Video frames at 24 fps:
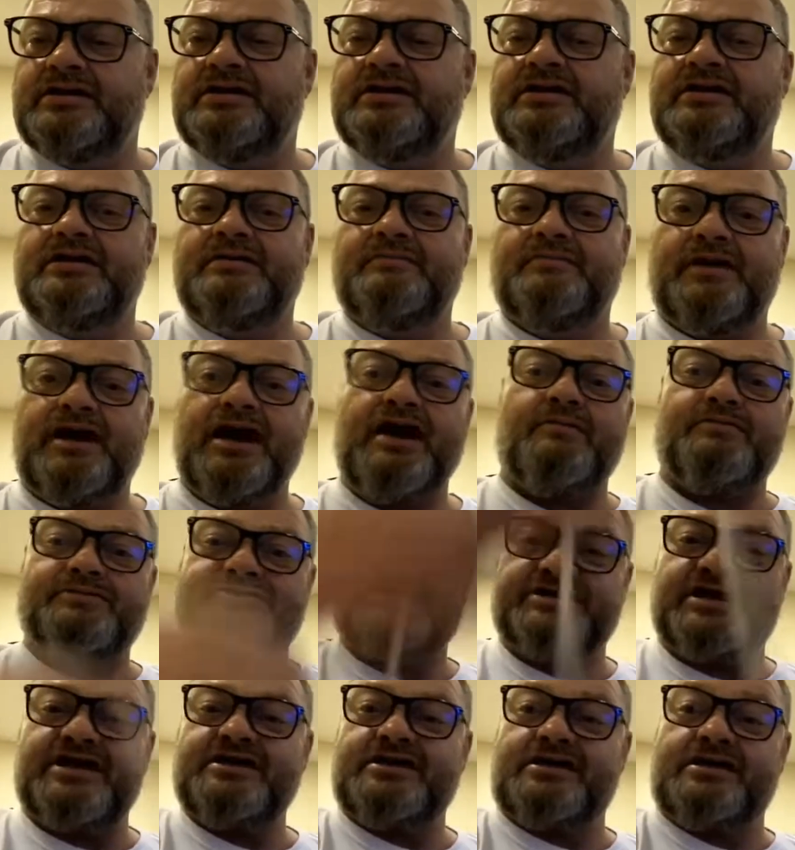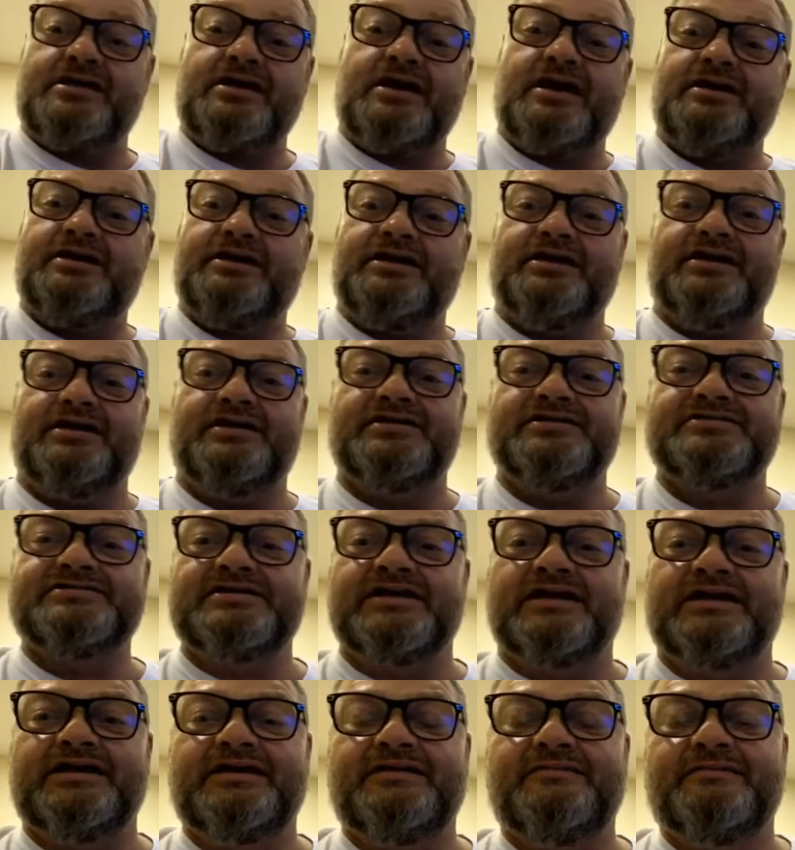But I was thinking I needed to sleep.